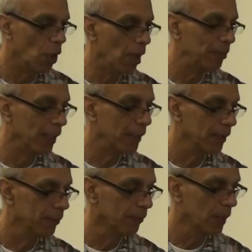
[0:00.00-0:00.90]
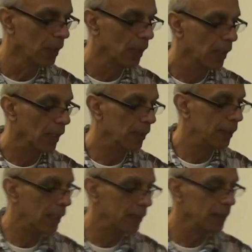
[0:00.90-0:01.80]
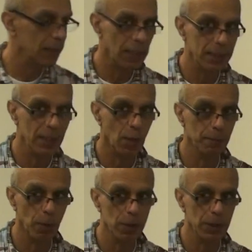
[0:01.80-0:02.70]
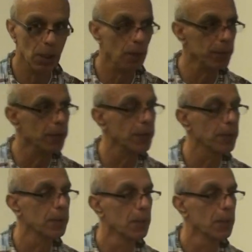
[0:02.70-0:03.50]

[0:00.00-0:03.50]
topic, and that is the idea of polynomials.